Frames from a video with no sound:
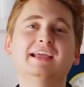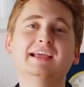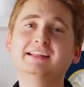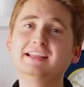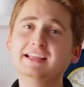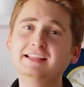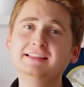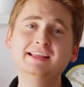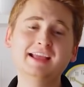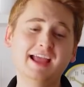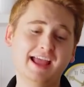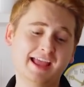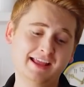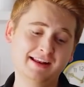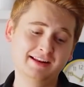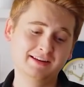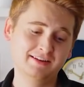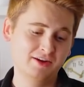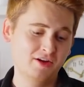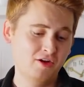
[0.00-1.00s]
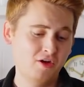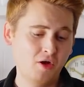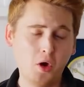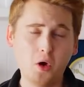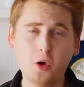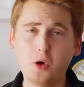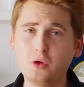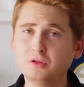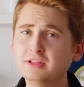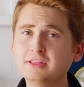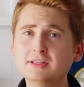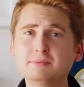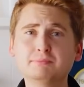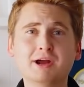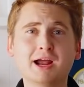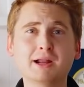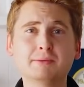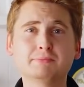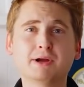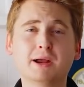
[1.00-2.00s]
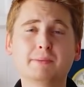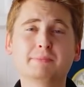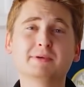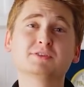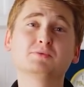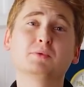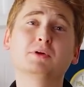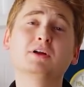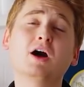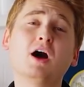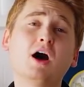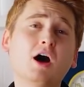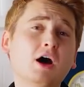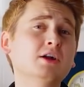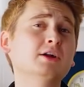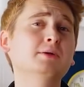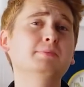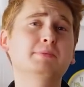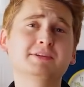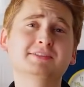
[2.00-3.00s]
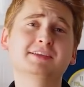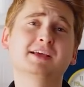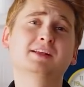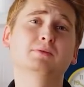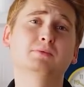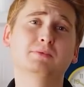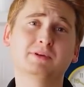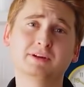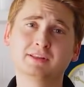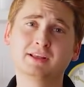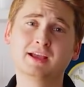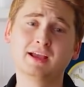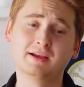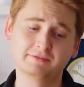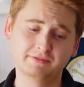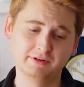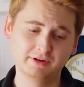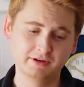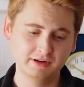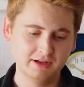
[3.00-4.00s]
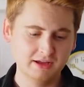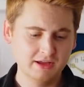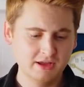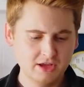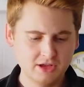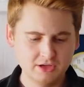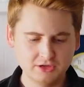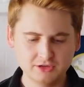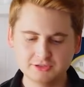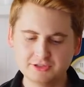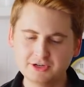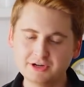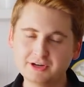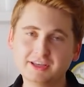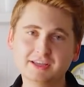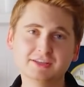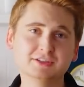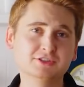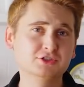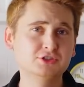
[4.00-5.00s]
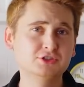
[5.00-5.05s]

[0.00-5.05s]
And in the end, all of the brine prep is 100% worth the effort. Your turkey is